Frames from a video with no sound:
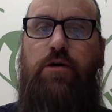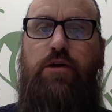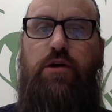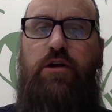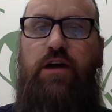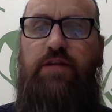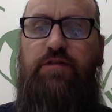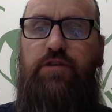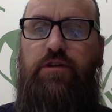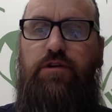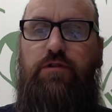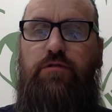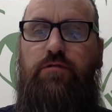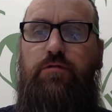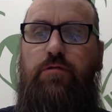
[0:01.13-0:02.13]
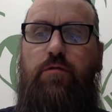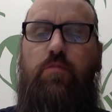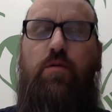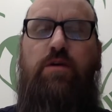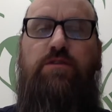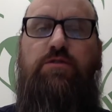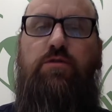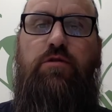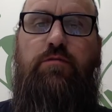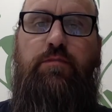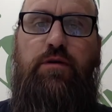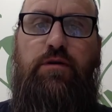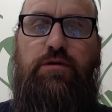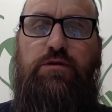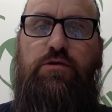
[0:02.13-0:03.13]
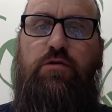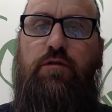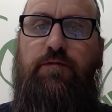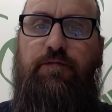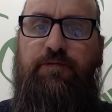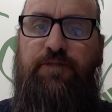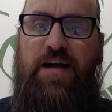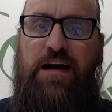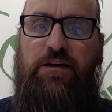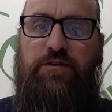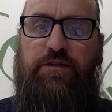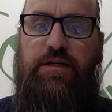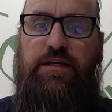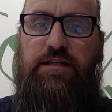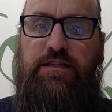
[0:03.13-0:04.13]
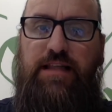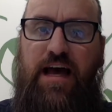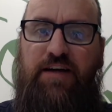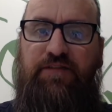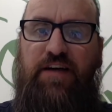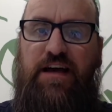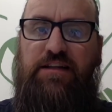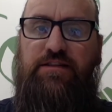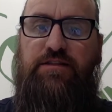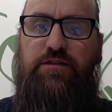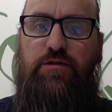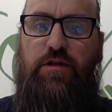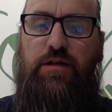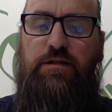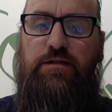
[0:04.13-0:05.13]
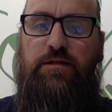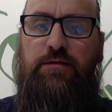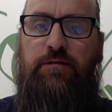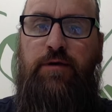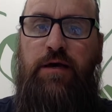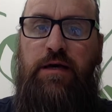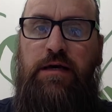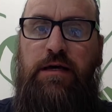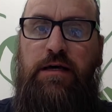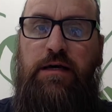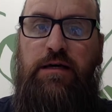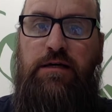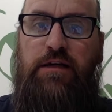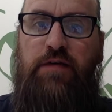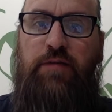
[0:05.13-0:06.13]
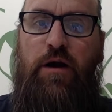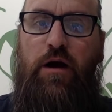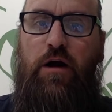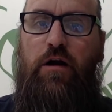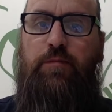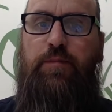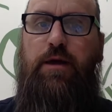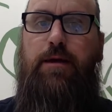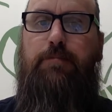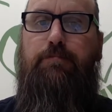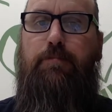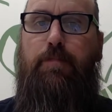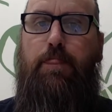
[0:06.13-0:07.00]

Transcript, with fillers: Good afternoon, West Jordan Middle School faculty, staff, and students. Give me a heartbeat.